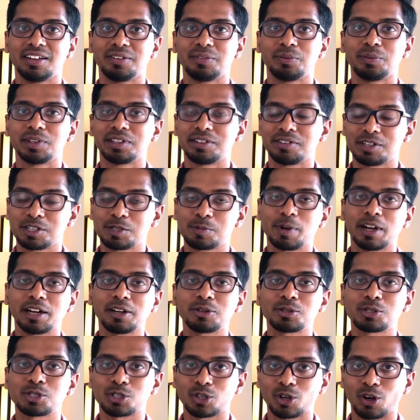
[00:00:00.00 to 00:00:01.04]
With respect
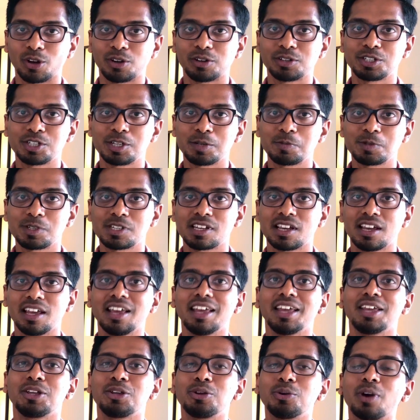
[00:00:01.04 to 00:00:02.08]
to scholarships,
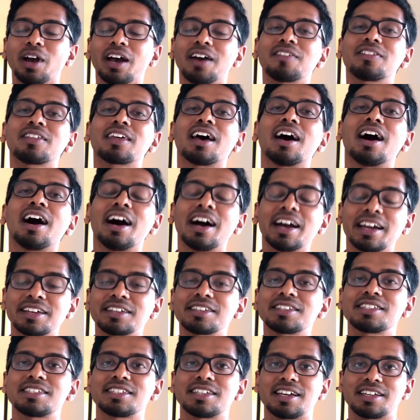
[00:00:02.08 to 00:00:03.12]
you have the
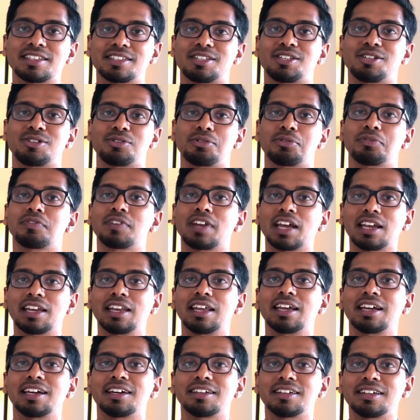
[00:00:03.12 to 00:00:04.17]
highest chances of
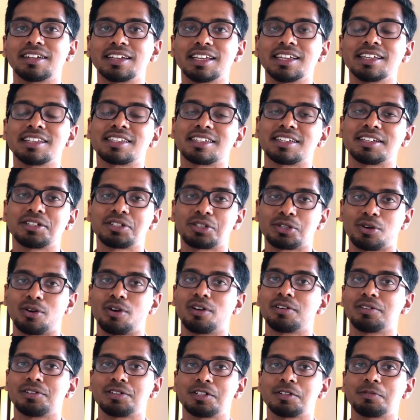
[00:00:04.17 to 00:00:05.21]
getting a decent
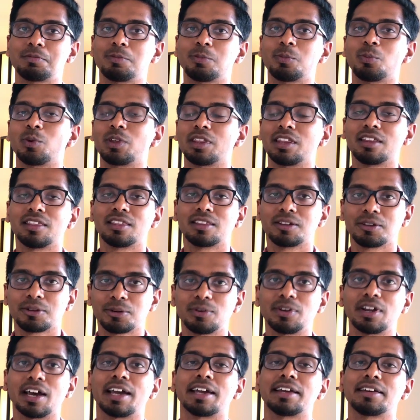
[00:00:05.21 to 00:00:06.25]
scholarship within the
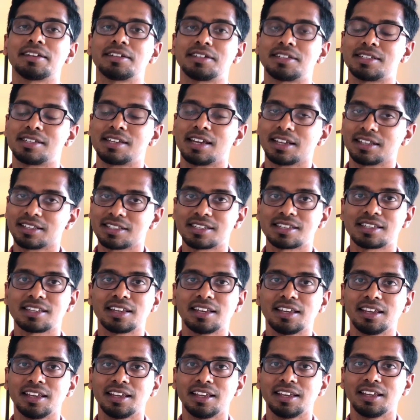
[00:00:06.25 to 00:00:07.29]
United States.